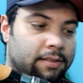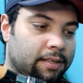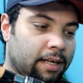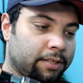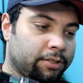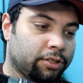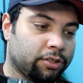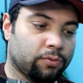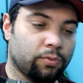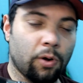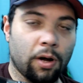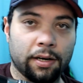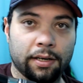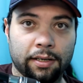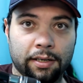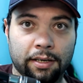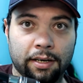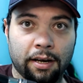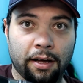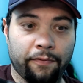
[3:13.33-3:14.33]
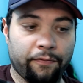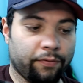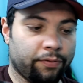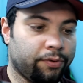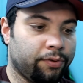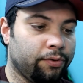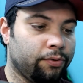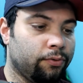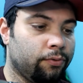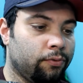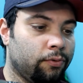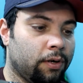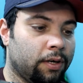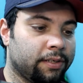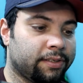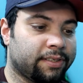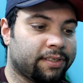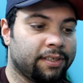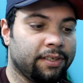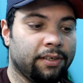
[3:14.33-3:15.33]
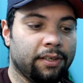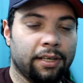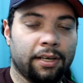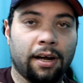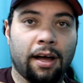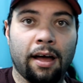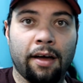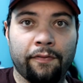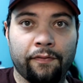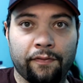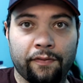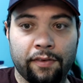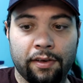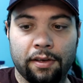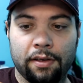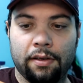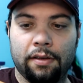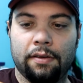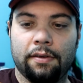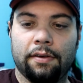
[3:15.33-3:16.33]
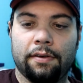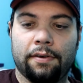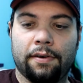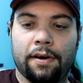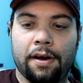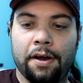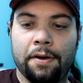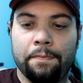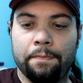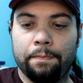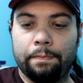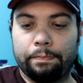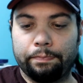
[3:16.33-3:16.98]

I just want it enough to seal it off, right?